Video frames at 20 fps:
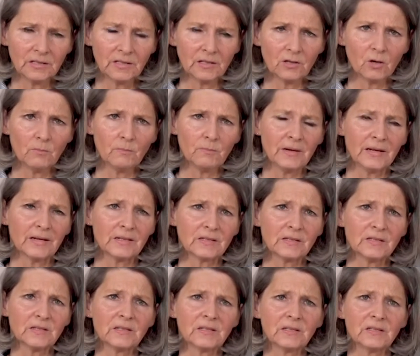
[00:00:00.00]
through the
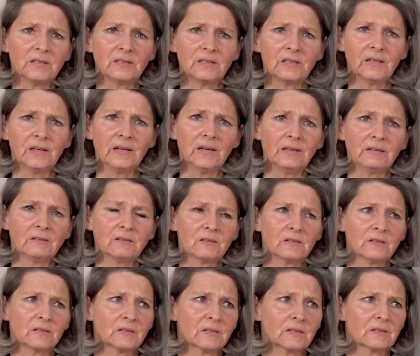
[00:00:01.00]
complexity of
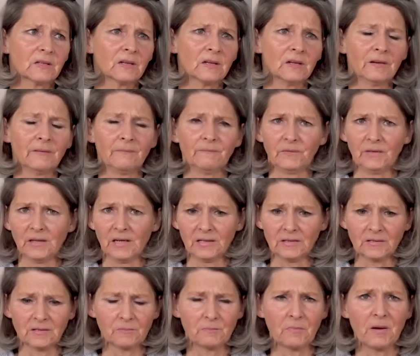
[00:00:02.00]
plastic and
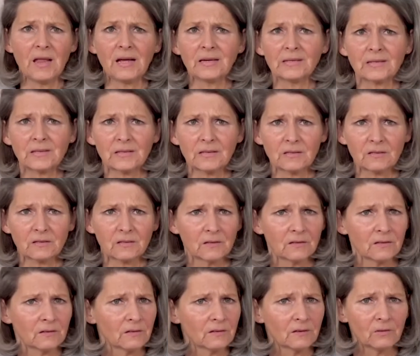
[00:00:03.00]
nanoparticles
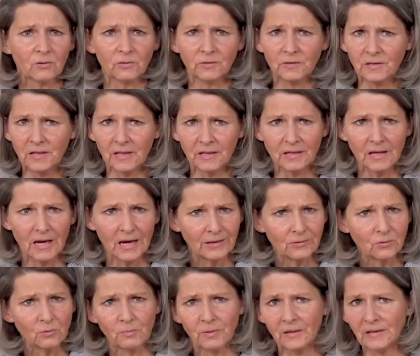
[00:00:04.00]
and bisphenol
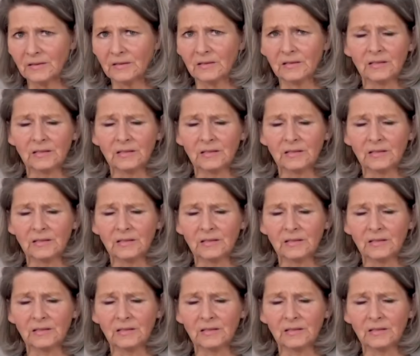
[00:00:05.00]
A.